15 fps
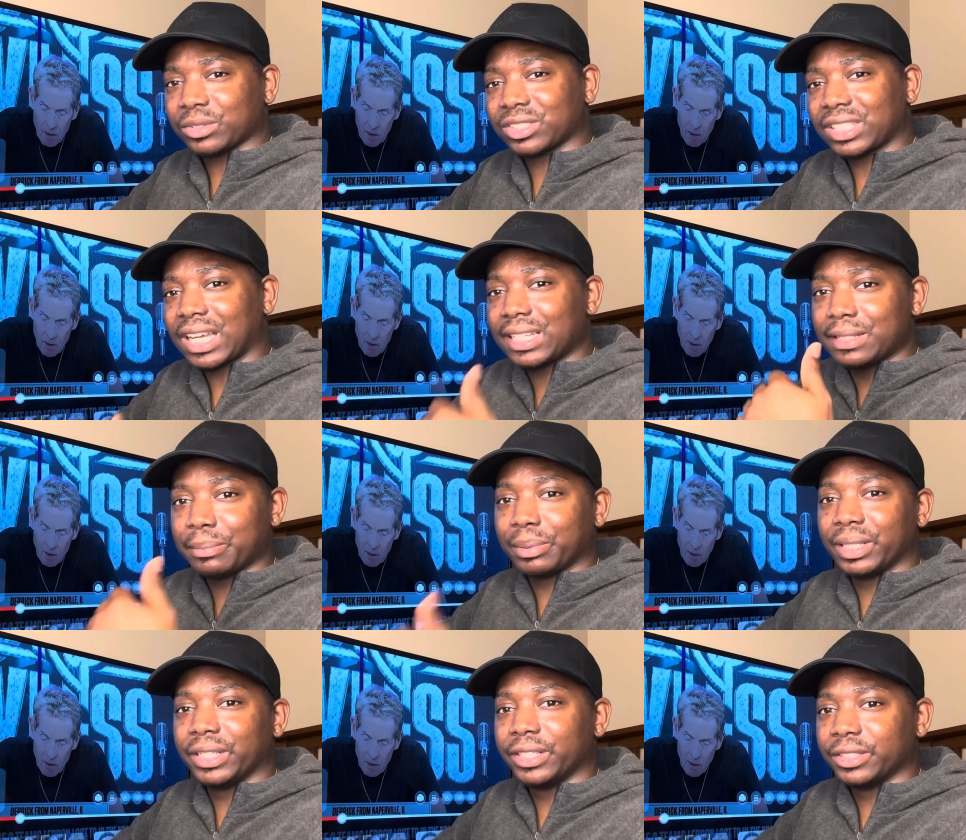Speaker 1: solid
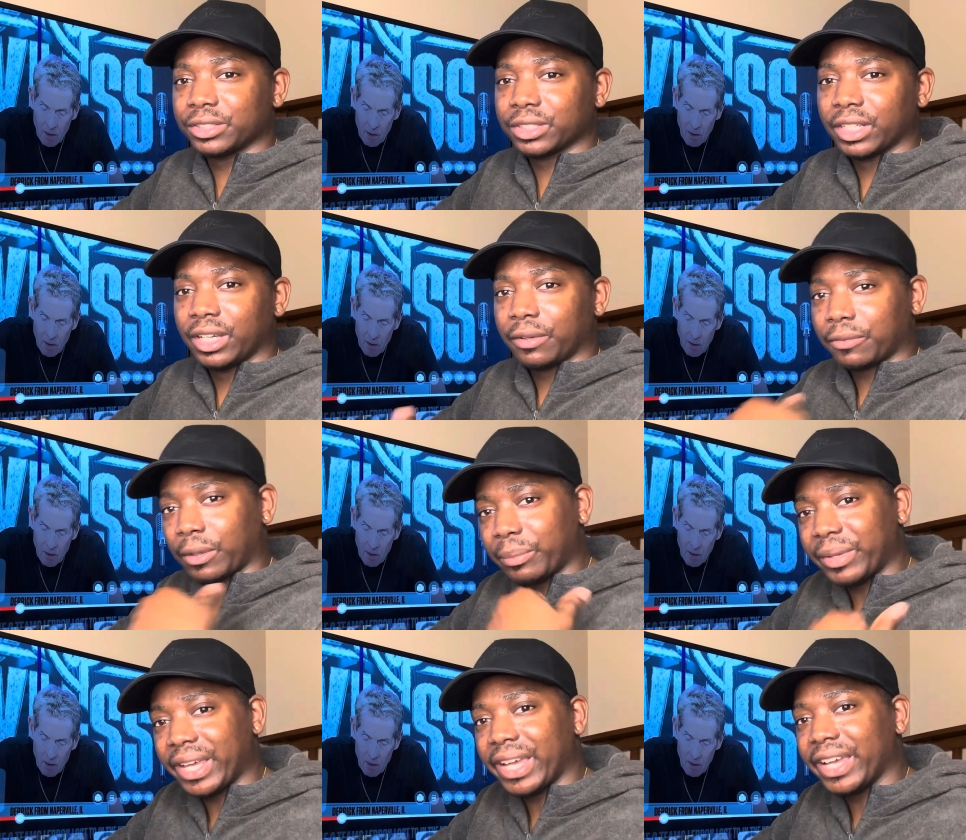players from
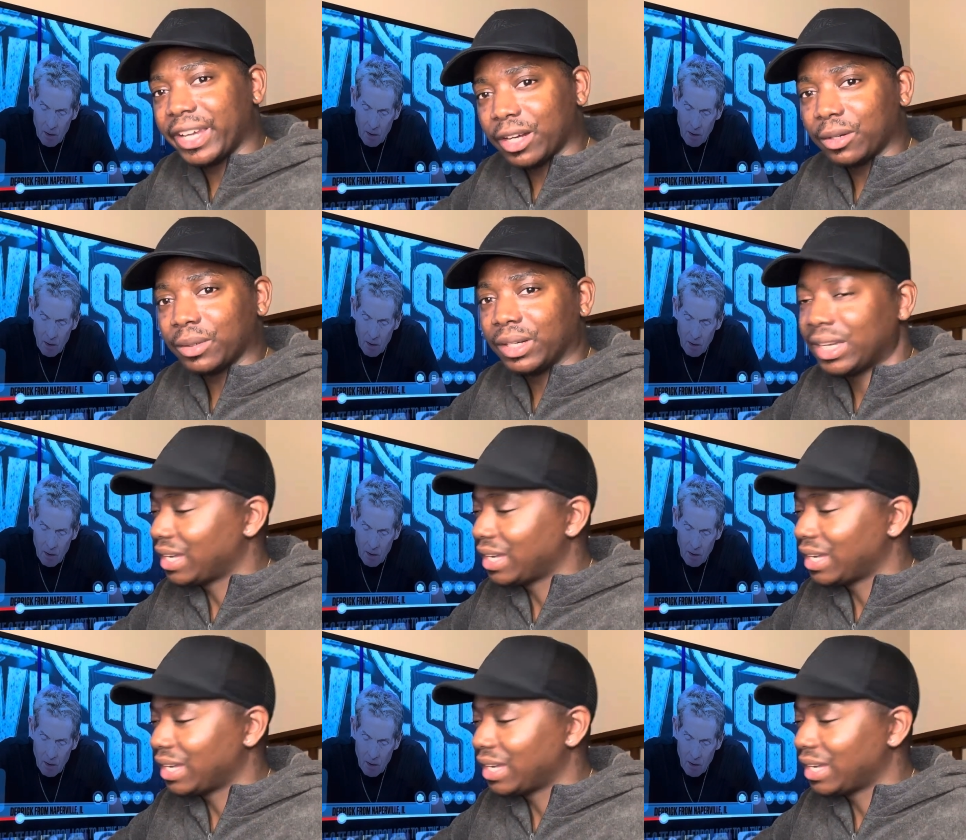that era.